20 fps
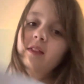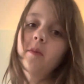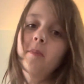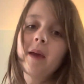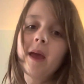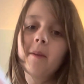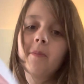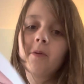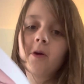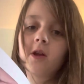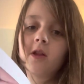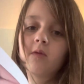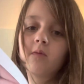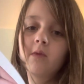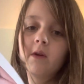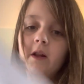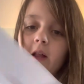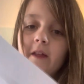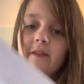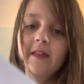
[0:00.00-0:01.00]
the paper is
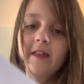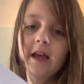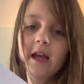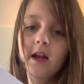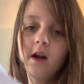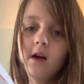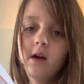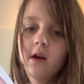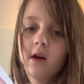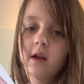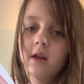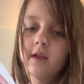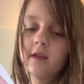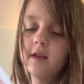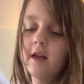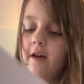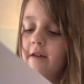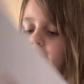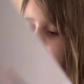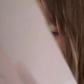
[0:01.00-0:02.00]
really thin,
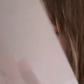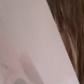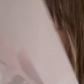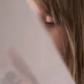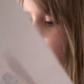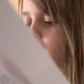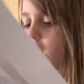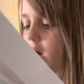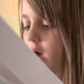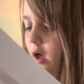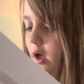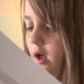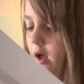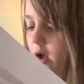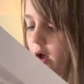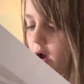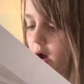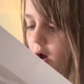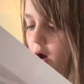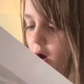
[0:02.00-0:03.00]
so
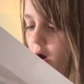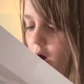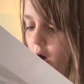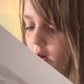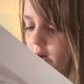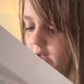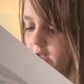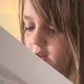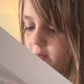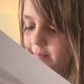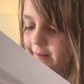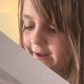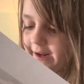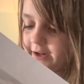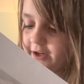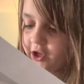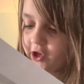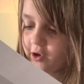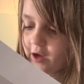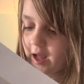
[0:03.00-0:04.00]
I'll explain
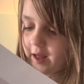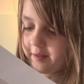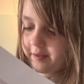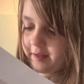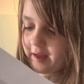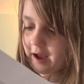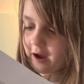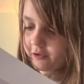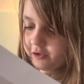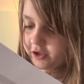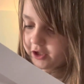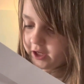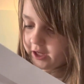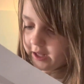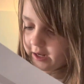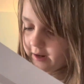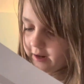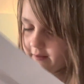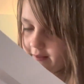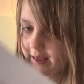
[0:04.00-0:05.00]
to you guys how to
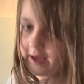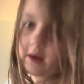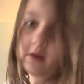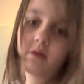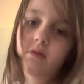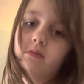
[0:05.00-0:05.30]
get it like